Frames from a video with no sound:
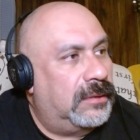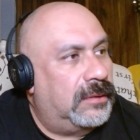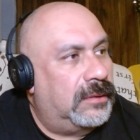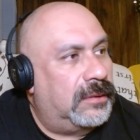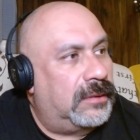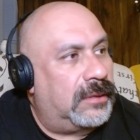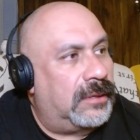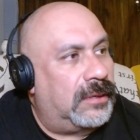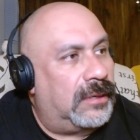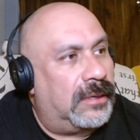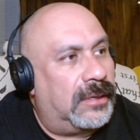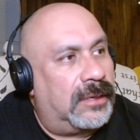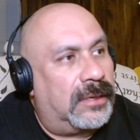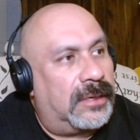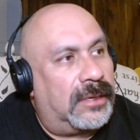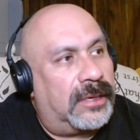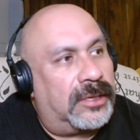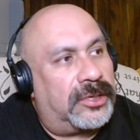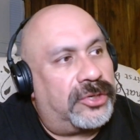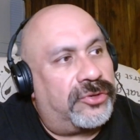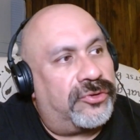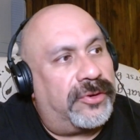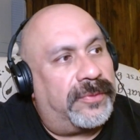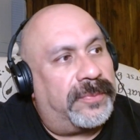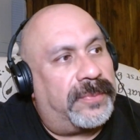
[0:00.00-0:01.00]
I
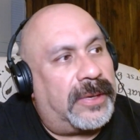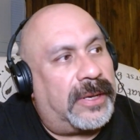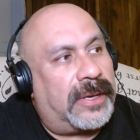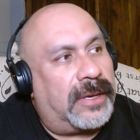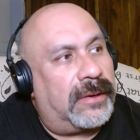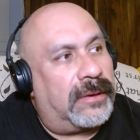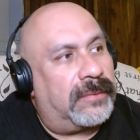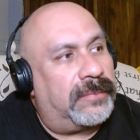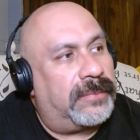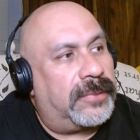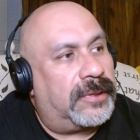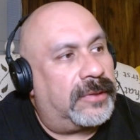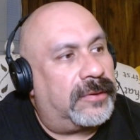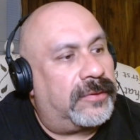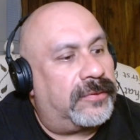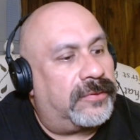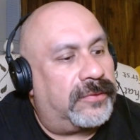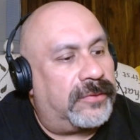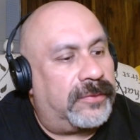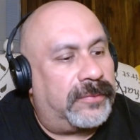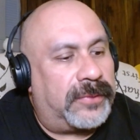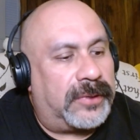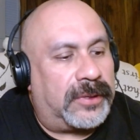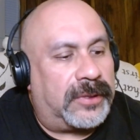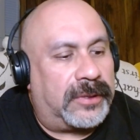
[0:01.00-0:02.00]
trip out because
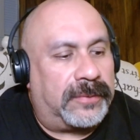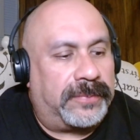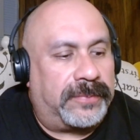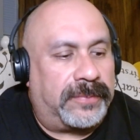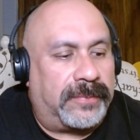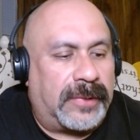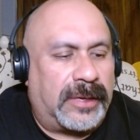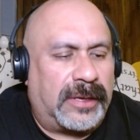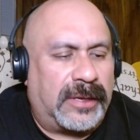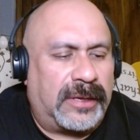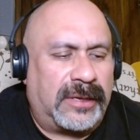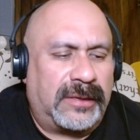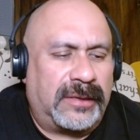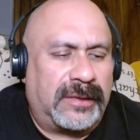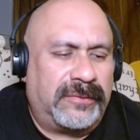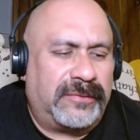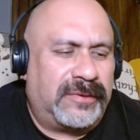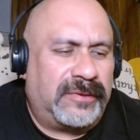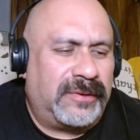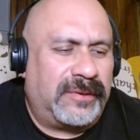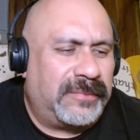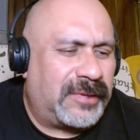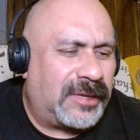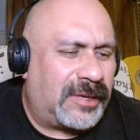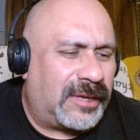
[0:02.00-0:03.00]
so many,
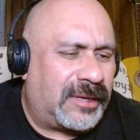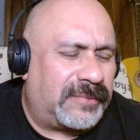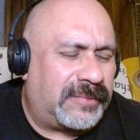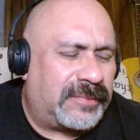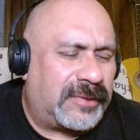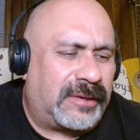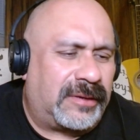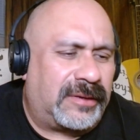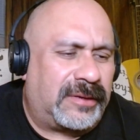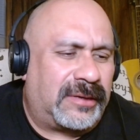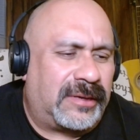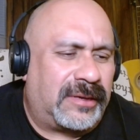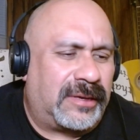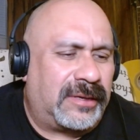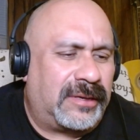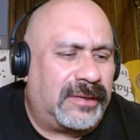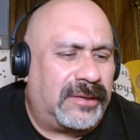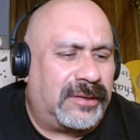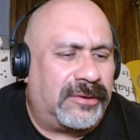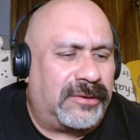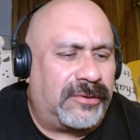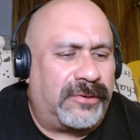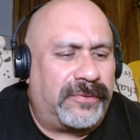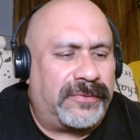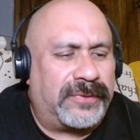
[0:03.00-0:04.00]
sometimes, you
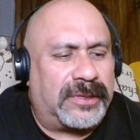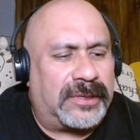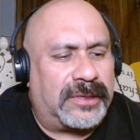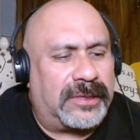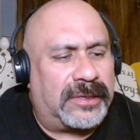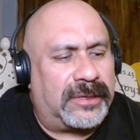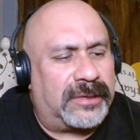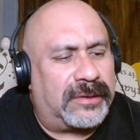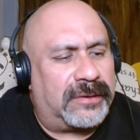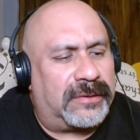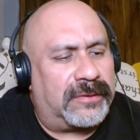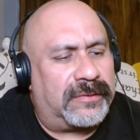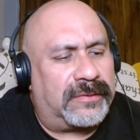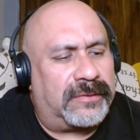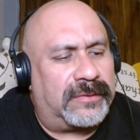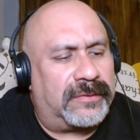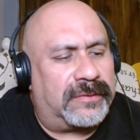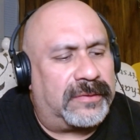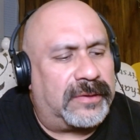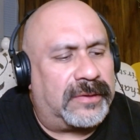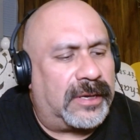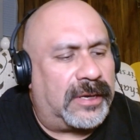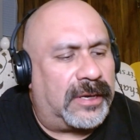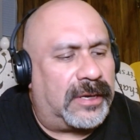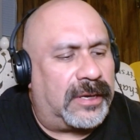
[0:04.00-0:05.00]
know, over the years
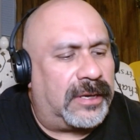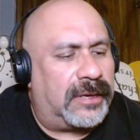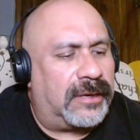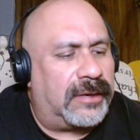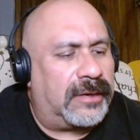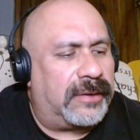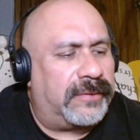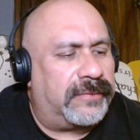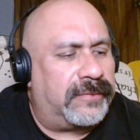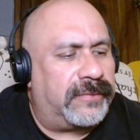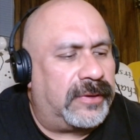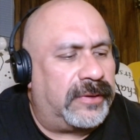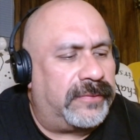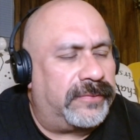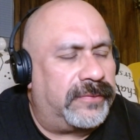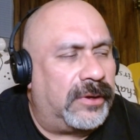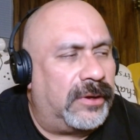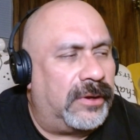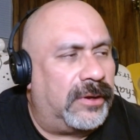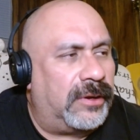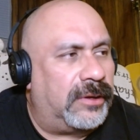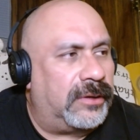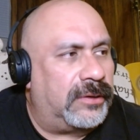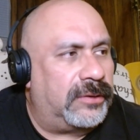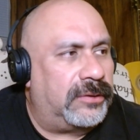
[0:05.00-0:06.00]
since I got out, I've
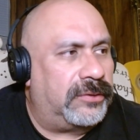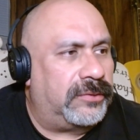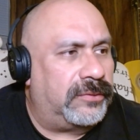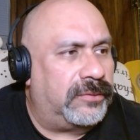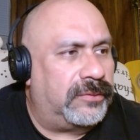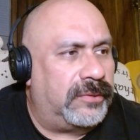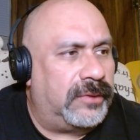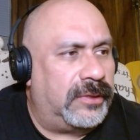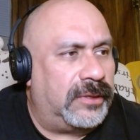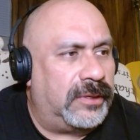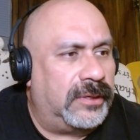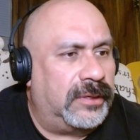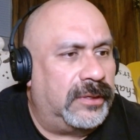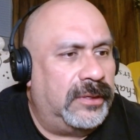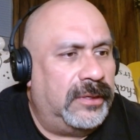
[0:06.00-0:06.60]
gone to